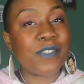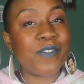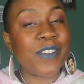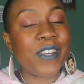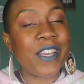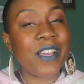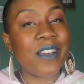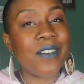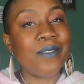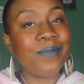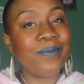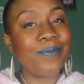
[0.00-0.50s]

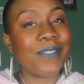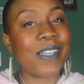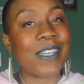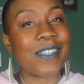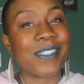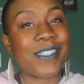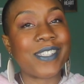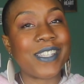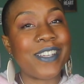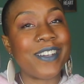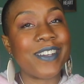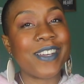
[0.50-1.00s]
video, I'll
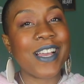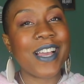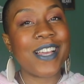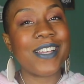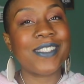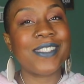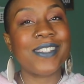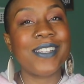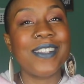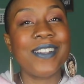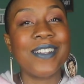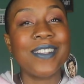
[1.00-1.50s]
see you
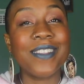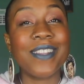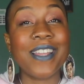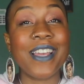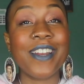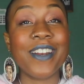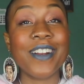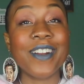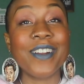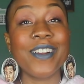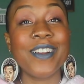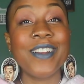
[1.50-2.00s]
guys
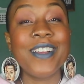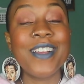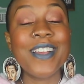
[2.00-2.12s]
later.